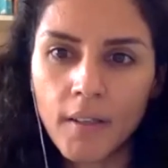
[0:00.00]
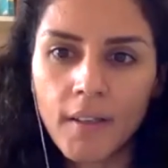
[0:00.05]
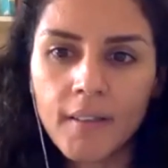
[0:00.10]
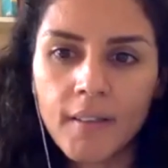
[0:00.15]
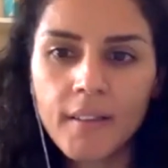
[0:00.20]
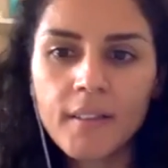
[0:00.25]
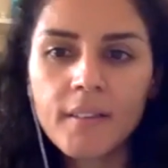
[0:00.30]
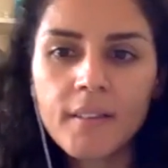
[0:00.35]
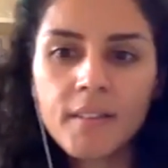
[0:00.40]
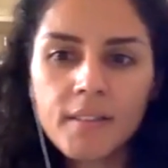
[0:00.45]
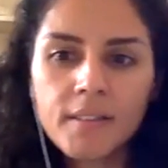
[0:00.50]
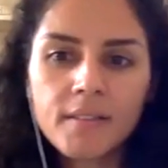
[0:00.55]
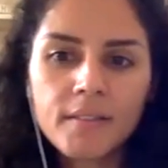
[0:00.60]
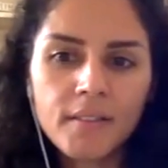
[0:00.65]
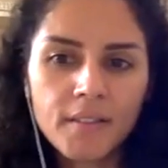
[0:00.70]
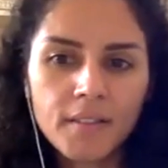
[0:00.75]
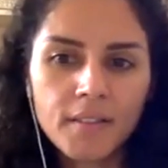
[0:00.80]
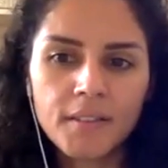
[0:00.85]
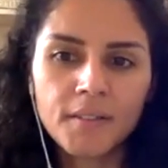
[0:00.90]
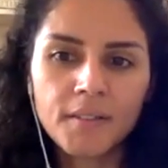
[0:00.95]
I think
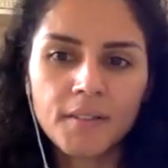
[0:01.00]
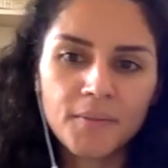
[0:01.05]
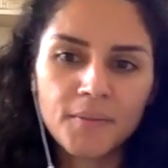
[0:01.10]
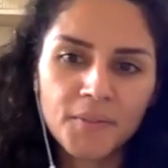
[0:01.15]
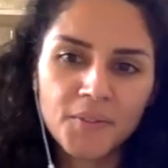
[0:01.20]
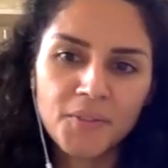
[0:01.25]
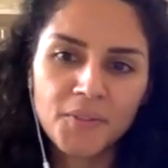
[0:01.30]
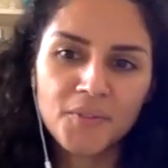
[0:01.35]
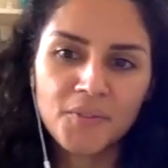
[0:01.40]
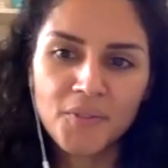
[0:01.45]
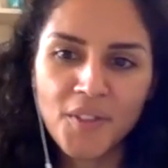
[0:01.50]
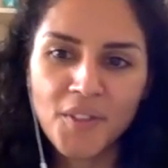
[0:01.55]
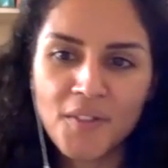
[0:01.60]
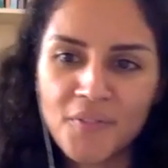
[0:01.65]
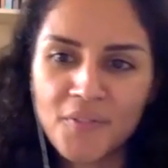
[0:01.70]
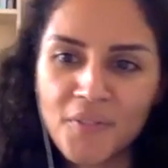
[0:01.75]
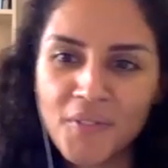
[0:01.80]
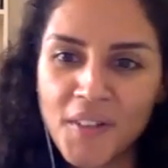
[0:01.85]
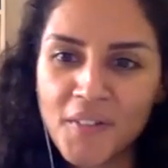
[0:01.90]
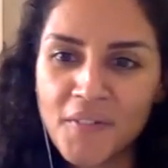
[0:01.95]

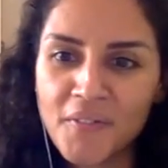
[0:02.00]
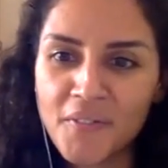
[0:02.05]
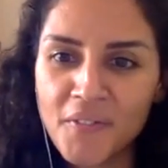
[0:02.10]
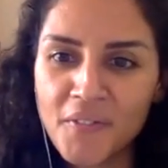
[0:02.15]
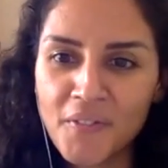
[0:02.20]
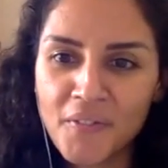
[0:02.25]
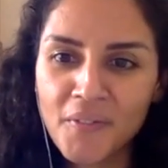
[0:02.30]
if